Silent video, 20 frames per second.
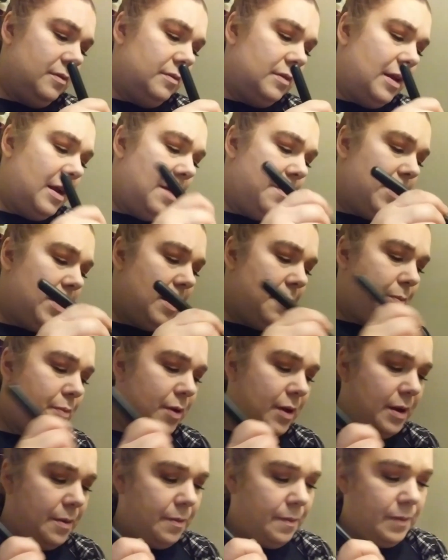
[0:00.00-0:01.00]
I'm going to
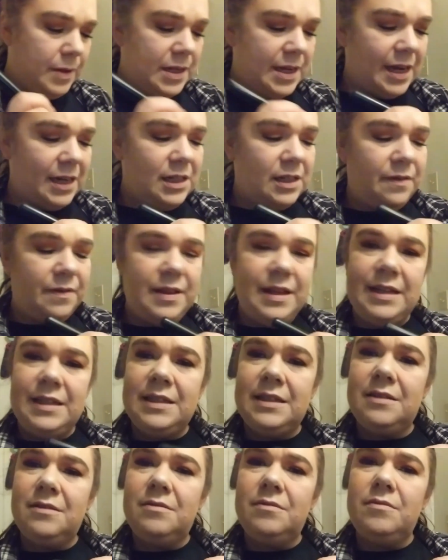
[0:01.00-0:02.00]
put a touch of
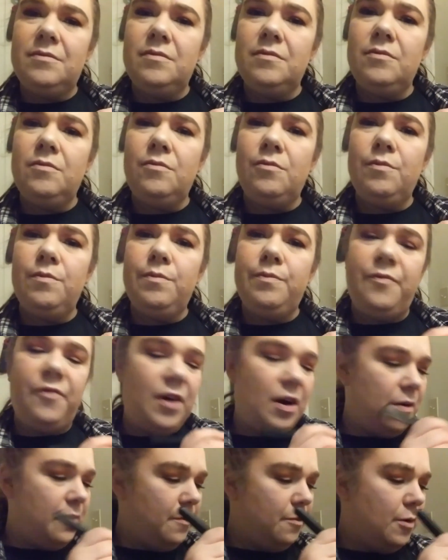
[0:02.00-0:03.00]
this
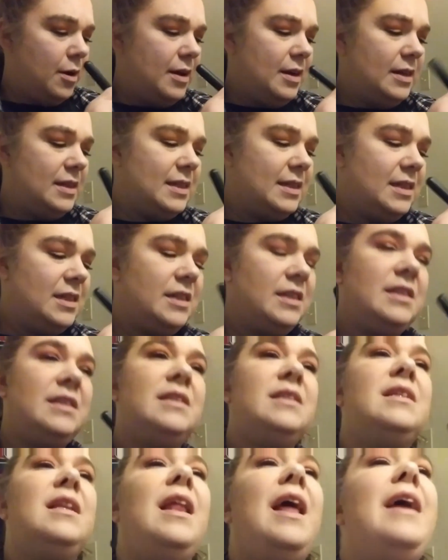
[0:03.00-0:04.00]
part one that's just
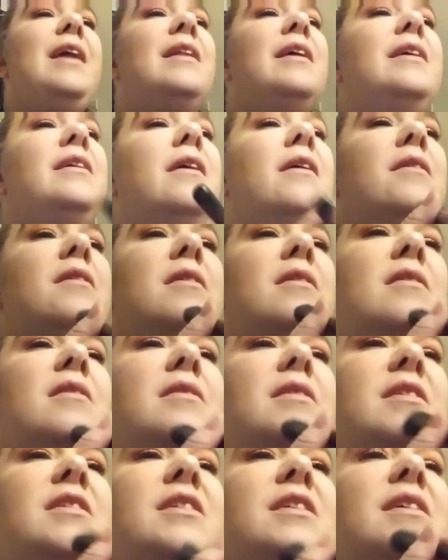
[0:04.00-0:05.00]
slightly darker on
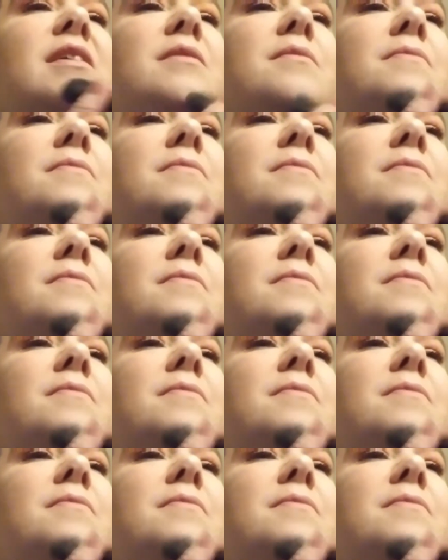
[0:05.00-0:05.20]
the chin.